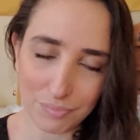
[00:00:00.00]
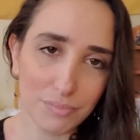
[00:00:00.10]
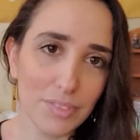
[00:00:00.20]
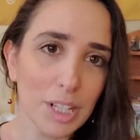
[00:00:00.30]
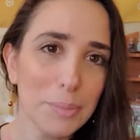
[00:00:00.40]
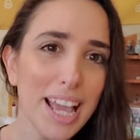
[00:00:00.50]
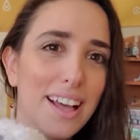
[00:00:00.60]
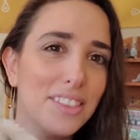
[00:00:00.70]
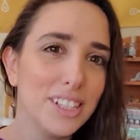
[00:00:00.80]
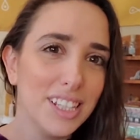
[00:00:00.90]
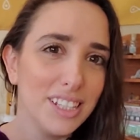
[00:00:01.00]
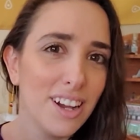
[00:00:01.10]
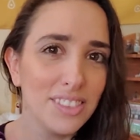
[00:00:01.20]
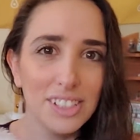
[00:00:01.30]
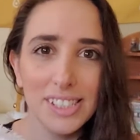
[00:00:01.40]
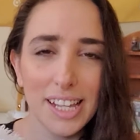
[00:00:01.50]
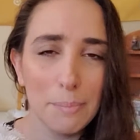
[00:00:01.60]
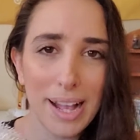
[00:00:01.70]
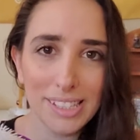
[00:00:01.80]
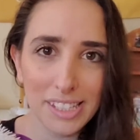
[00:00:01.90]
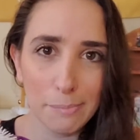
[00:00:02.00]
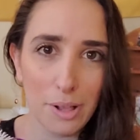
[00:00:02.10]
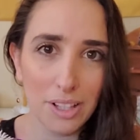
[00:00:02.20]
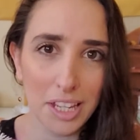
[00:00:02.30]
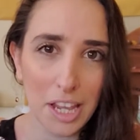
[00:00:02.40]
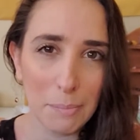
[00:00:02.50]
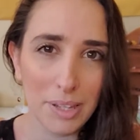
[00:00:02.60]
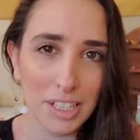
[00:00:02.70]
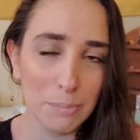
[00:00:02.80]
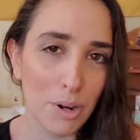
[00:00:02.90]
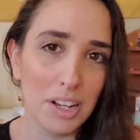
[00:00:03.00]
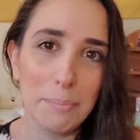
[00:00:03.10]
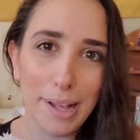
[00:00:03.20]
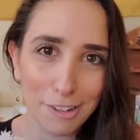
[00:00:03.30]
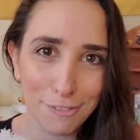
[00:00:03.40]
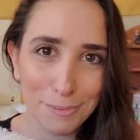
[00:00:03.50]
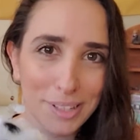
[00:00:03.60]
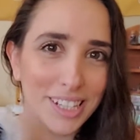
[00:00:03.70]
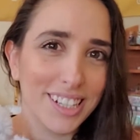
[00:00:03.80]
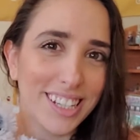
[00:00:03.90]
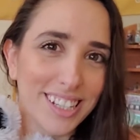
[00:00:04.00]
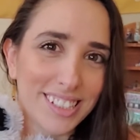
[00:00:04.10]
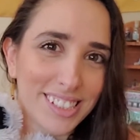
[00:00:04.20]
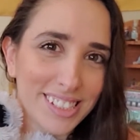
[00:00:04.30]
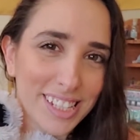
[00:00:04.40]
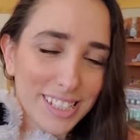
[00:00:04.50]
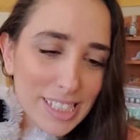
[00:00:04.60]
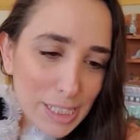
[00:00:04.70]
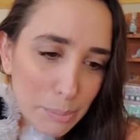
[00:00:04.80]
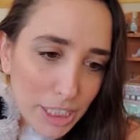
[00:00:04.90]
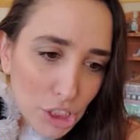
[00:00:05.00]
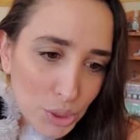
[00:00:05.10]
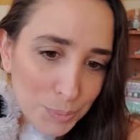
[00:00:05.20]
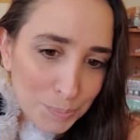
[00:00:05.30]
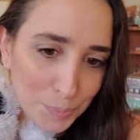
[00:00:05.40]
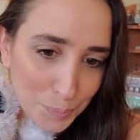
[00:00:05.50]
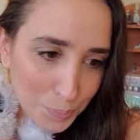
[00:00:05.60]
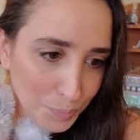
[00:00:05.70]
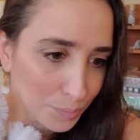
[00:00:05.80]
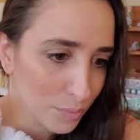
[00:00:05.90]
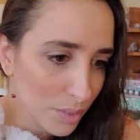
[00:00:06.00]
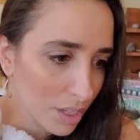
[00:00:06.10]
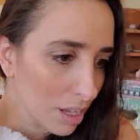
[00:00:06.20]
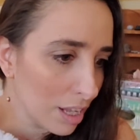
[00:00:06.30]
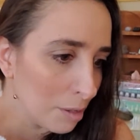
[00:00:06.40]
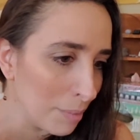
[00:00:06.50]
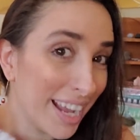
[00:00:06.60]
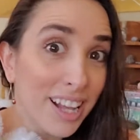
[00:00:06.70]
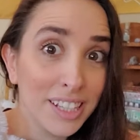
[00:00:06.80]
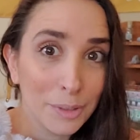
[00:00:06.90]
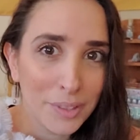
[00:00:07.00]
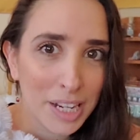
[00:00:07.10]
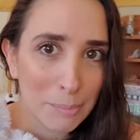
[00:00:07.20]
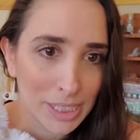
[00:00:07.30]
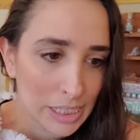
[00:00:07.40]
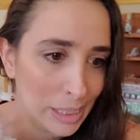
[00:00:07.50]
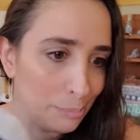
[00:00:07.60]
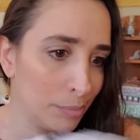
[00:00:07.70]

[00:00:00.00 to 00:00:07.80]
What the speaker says: Yeah, he got this at a basketball game, and he brought it back for me, and it's special. I hug it when I miss him.